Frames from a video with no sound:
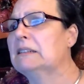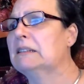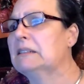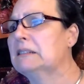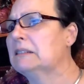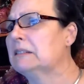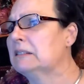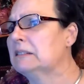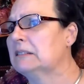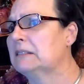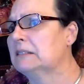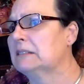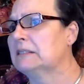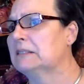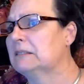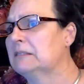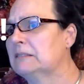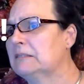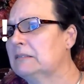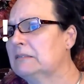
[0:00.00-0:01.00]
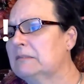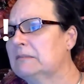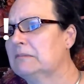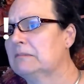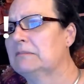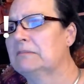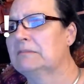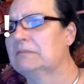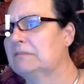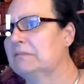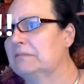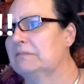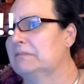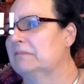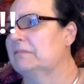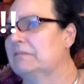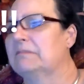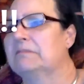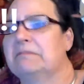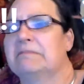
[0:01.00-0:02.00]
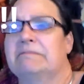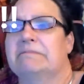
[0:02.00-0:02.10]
No one is speaking in this clip.